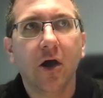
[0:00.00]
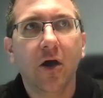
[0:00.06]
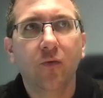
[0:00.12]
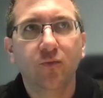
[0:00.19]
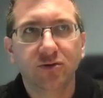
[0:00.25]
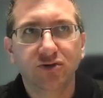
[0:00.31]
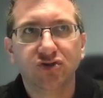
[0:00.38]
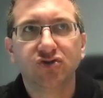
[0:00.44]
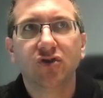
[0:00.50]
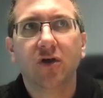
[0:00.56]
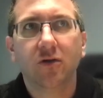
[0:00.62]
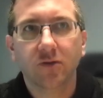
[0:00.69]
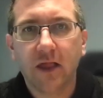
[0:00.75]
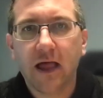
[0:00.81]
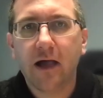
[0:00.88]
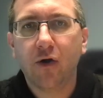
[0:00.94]
which
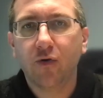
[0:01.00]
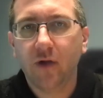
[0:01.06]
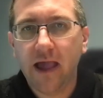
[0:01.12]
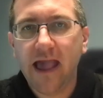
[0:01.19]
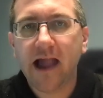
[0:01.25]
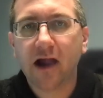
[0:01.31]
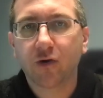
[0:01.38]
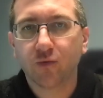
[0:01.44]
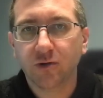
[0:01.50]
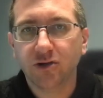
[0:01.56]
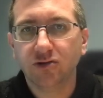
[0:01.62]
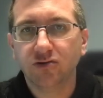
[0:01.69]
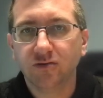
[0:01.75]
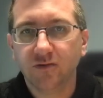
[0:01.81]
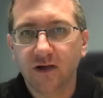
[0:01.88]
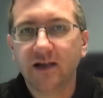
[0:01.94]
allowed
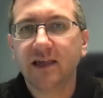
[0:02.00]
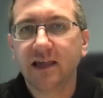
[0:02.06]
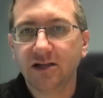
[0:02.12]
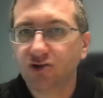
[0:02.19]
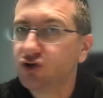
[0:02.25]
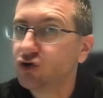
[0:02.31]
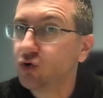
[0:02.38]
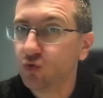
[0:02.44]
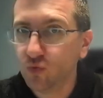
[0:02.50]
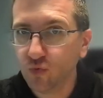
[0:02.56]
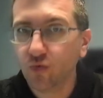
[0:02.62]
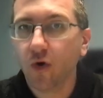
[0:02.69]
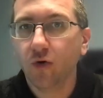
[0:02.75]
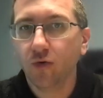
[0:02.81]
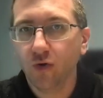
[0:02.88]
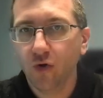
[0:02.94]
Akron, again, to
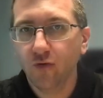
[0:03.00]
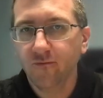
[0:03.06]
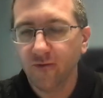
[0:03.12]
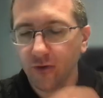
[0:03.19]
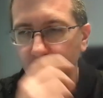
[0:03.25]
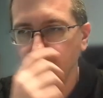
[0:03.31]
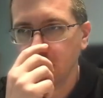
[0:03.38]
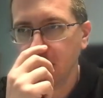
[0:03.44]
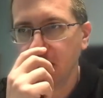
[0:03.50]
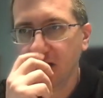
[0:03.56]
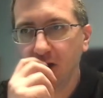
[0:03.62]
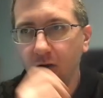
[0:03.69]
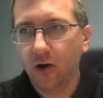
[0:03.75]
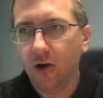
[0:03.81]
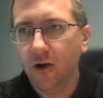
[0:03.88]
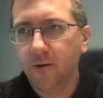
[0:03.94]
roll
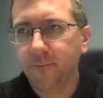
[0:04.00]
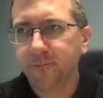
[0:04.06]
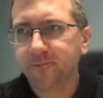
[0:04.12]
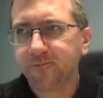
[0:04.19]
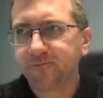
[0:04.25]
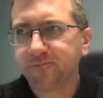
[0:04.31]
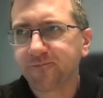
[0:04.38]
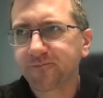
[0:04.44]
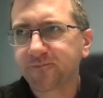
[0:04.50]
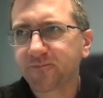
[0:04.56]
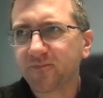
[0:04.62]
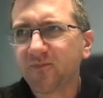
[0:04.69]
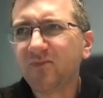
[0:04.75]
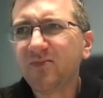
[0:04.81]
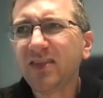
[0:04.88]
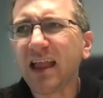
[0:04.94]
over
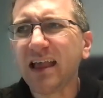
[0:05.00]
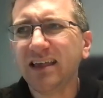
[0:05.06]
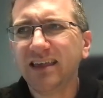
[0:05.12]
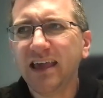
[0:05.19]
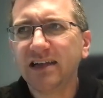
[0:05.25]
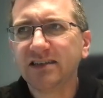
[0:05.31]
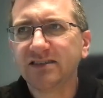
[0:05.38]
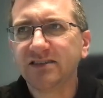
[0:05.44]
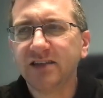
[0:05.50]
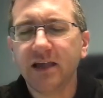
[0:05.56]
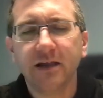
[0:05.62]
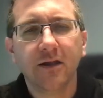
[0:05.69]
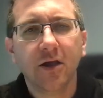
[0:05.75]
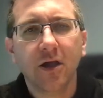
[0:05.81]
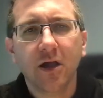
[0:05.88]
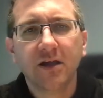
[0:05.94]
Kent
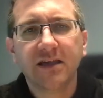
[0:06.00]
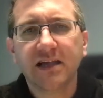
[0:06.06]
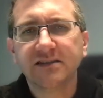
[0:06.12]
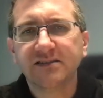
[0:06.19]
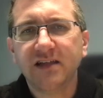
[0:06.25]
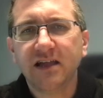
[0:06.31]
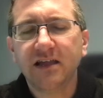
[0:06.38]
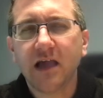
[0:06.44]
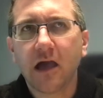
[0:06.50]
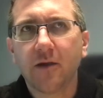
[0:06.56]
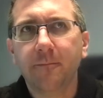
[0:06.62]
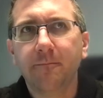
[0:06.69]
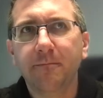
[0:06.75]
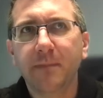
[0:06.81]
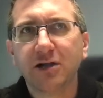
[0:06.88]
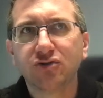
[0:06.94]
State. Kent State got a
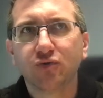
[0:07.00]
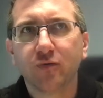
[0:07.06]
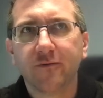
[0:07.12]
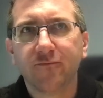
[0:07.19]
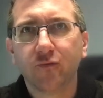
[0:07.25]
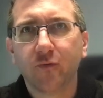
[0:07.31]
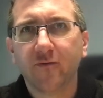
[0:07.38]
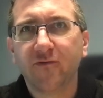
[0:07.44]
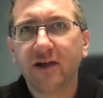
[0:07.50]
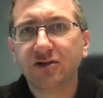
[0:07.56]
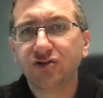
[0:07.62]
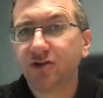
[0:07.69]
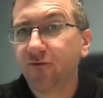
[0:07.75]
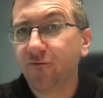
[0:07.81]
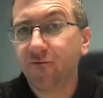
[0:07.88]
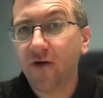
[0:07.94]
measure of
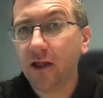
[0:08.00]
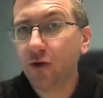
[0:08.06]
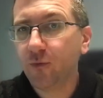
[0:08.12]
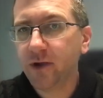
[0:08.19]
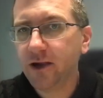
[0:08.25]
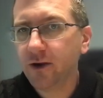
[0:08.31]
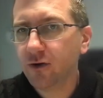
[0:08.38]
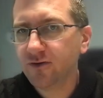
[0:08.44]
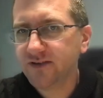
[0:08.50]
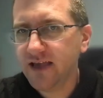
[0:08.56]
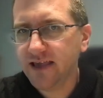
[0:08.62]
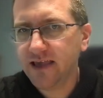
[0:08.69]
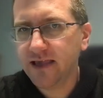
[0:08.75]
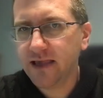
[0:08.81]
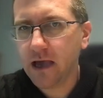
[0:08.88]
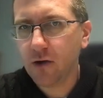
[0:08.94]
revenge the following year,
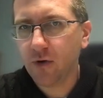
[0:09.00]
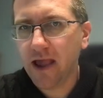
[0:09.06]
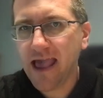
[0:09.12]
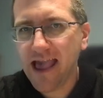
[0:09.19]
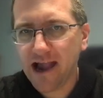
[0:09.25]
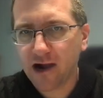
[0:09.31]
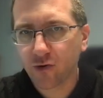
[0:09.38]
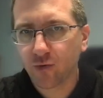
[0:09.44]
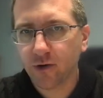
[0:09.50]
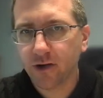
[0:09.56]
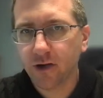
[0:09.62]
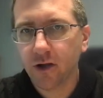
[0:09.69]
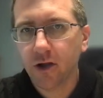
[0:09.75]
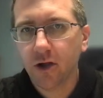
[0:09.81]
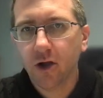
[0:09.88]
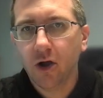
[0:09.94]
taking out
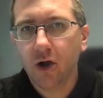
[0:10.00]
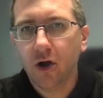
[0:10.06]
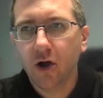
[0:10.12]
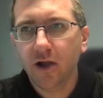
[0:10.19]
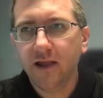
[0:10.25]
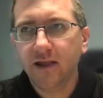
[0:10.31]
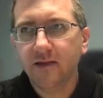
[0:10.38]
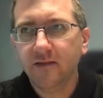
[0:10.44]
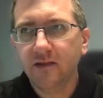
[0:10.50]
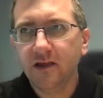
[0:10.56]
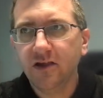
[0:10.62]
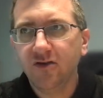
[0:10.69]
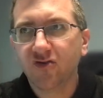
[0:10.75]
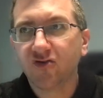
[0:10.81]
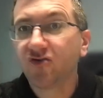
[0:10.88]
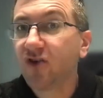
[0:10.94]
Akron in
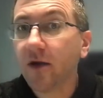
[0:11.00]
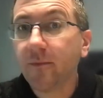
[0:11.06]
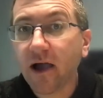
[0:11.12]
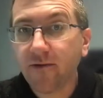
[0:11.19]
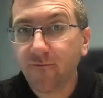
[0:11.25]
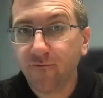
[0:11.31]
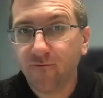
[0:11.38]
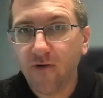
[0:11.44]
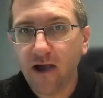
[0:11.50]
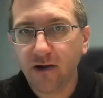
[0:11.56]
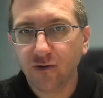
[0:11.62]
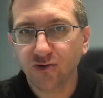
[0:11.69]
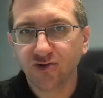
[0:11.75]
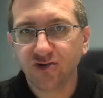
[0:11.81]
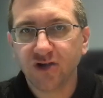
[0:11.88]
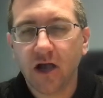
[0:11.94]
the
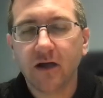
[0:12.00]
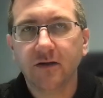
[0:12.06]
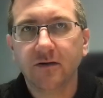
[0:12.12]
semifinals